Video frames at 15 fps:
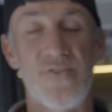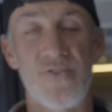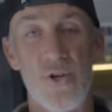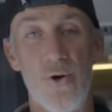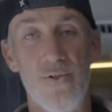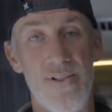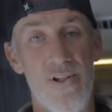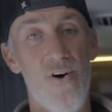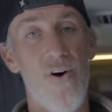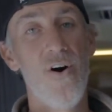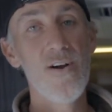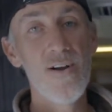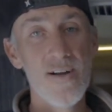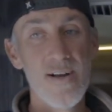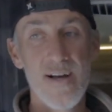so
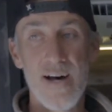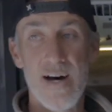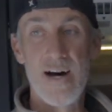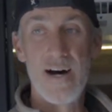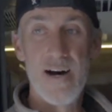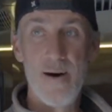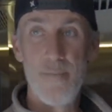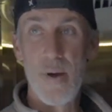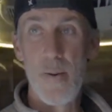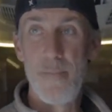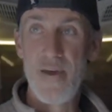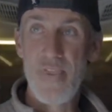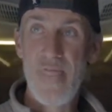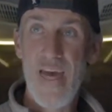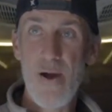long,
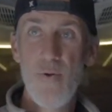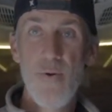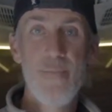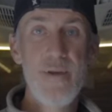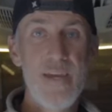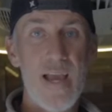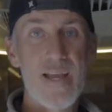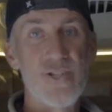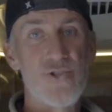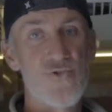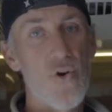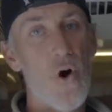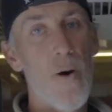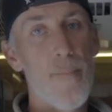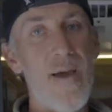but that would be a
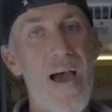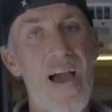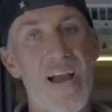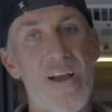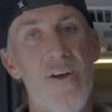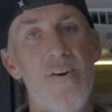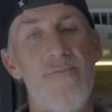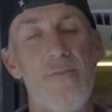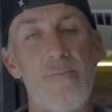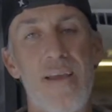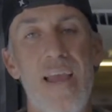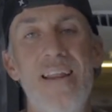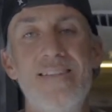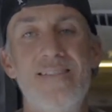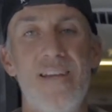drawback from
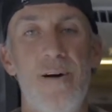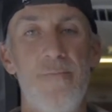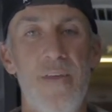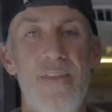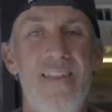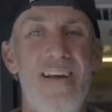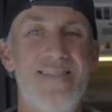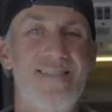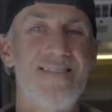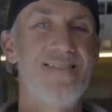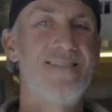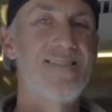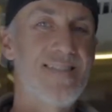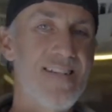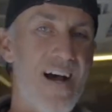getting something that's
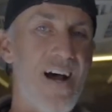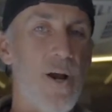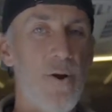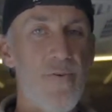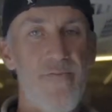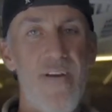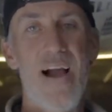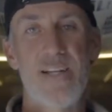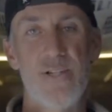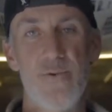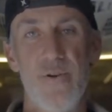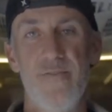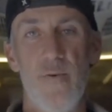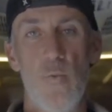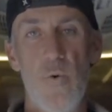stock or
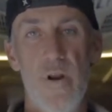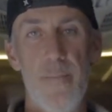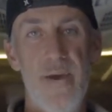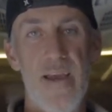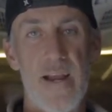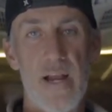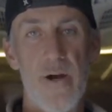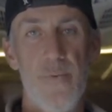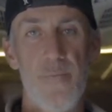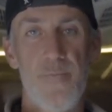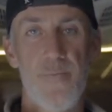factory from Winnebago.